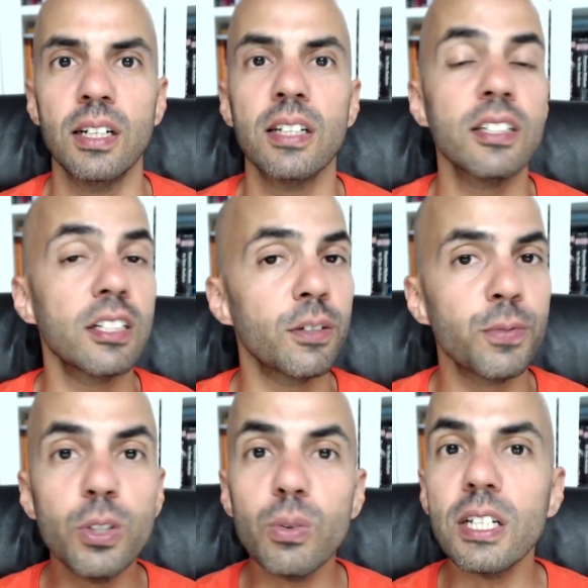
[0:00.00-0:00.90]
There are a
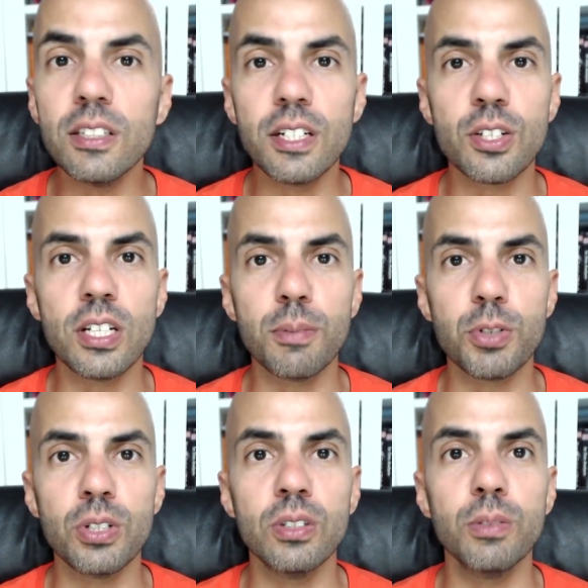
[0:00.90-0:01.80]
few other
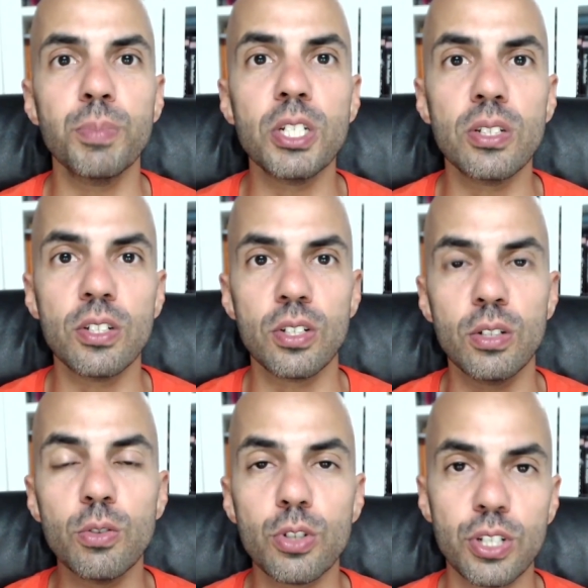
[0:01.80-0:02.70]
exceptional business
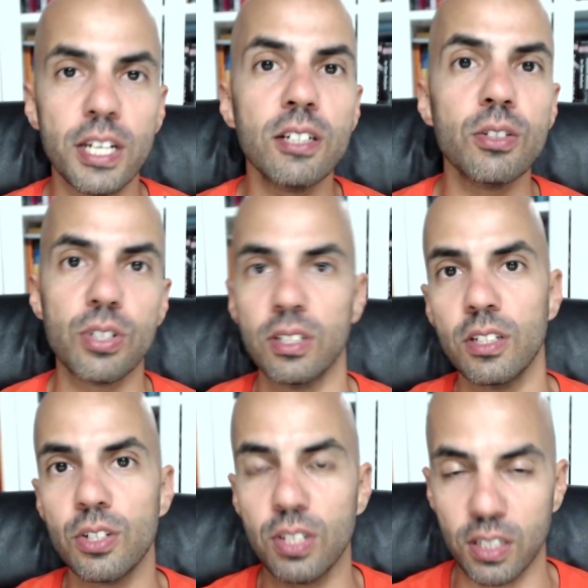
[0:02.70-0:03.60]
news channels in
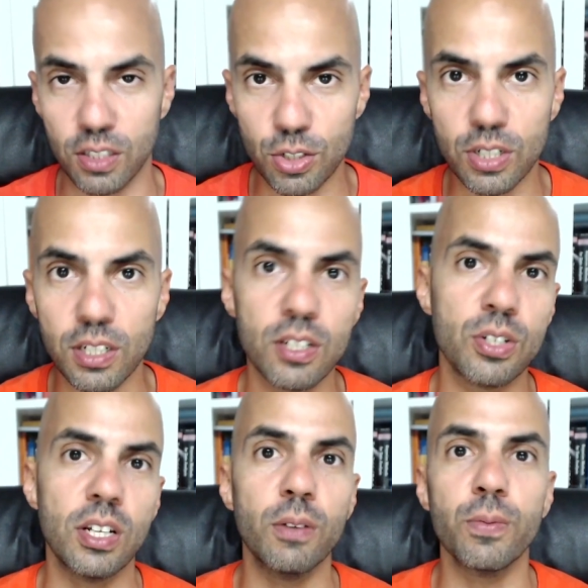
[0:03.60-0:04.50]
this industry,
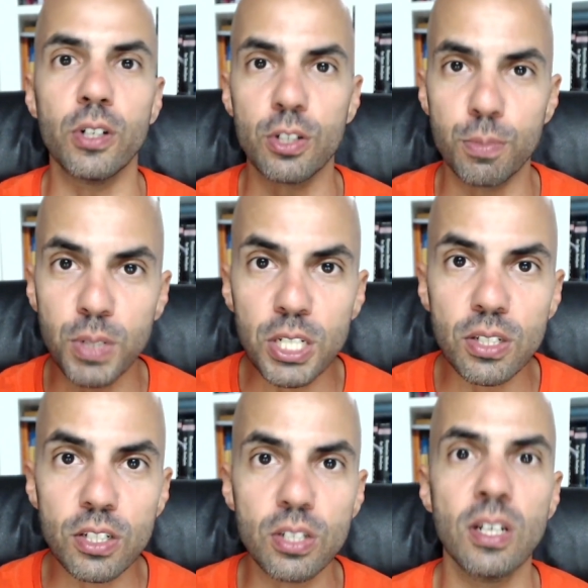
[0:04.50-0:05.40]
say Fox
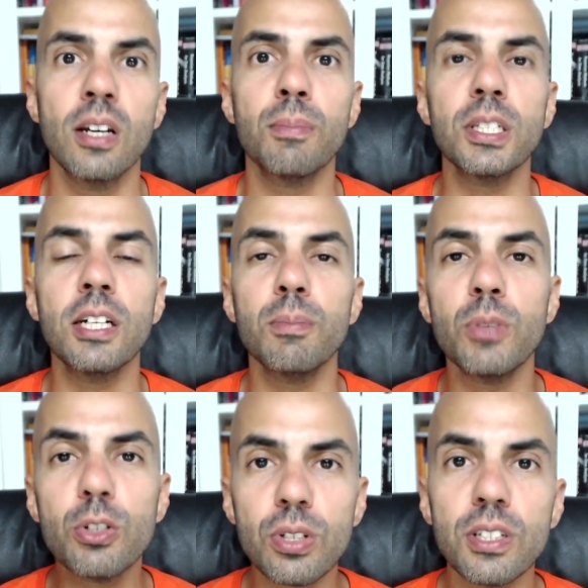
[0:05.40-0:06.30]
Business, but I
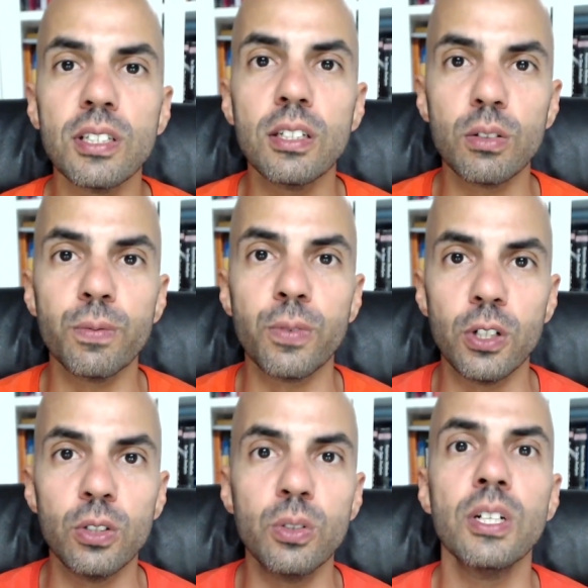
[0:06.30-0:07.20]
mostly tend to
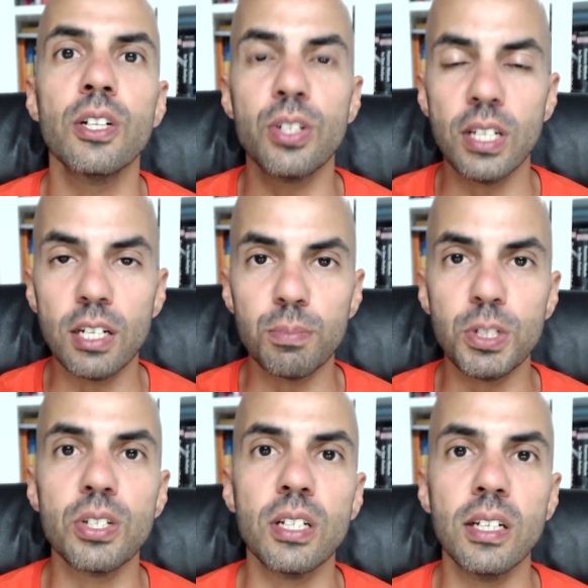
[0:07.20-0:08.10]
follow
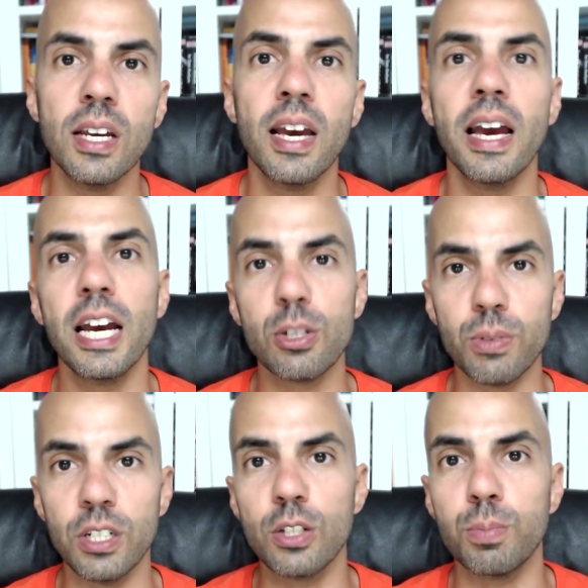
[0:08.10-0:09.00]
CNBC as
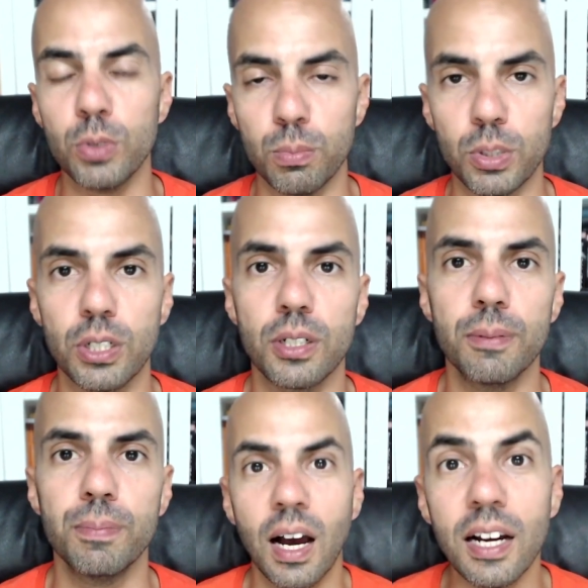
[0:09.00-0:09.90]
well as Bloomberg.
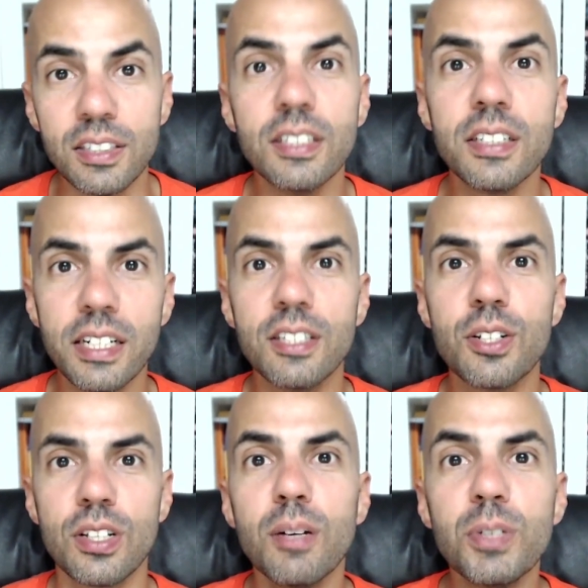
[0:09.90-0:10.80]
I then get a
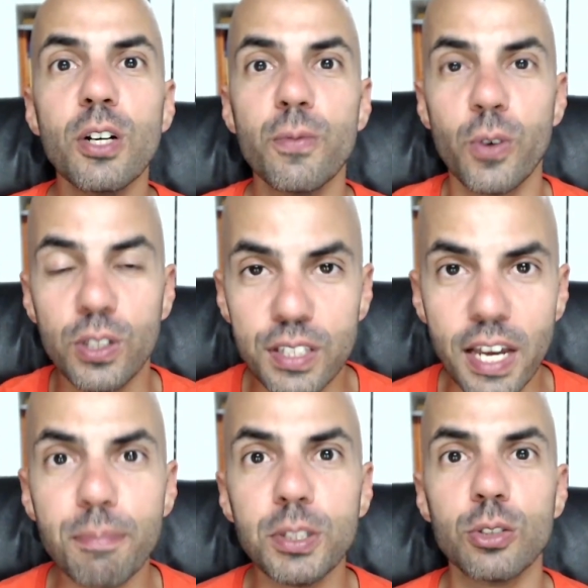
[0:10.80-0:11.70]
summary of what's
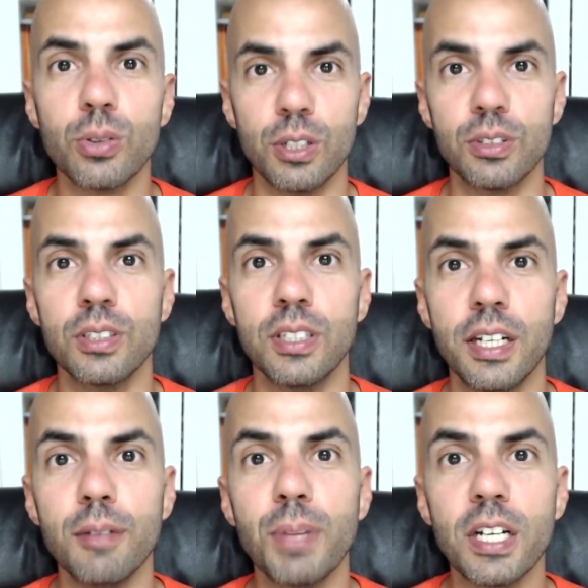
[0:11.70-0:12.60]
happened throughout the
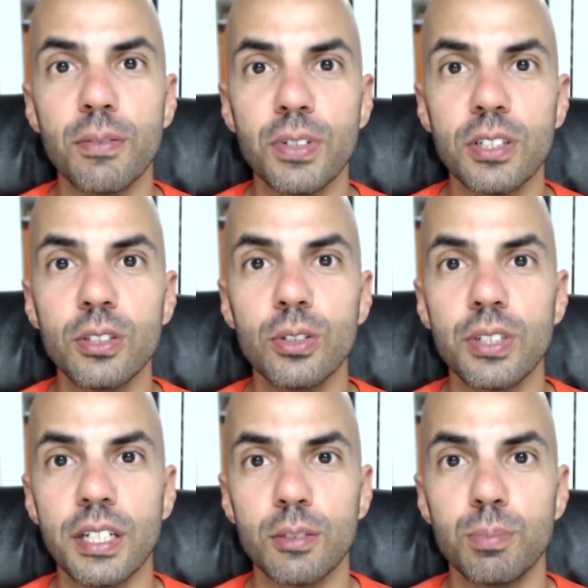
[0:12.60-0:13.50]
day by having a look at